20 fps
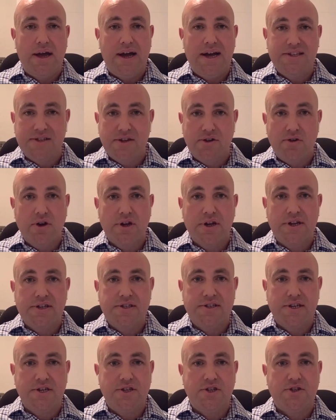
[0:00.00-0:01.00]
As an
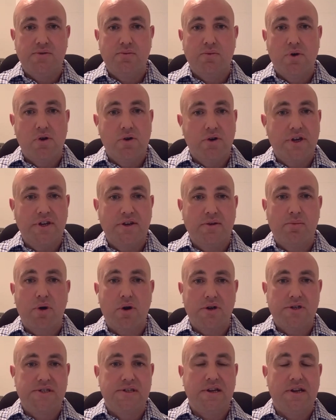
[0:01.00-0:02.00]
organization, we're looking to
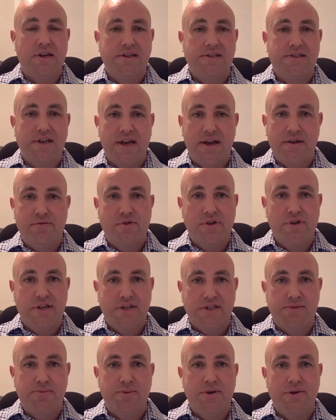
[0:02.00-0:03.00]
personalize every
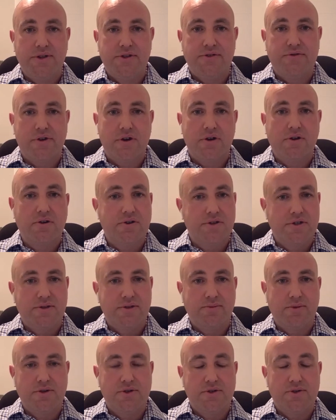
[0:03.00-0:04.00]
experience for our
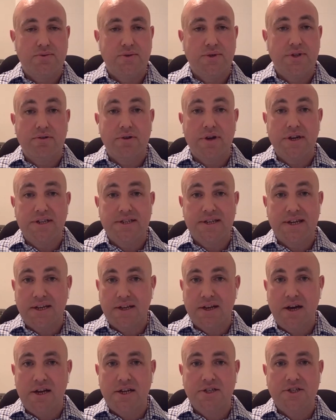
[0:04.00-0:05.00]
customers with the right
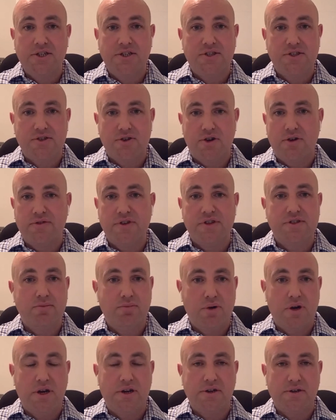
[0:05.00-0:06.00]
technology, service,
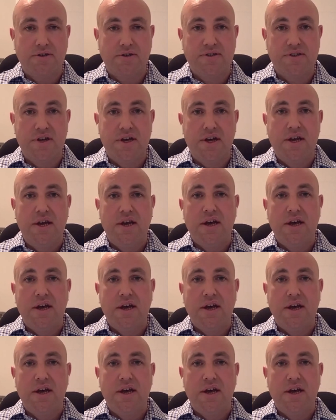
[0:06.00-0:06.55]
and products.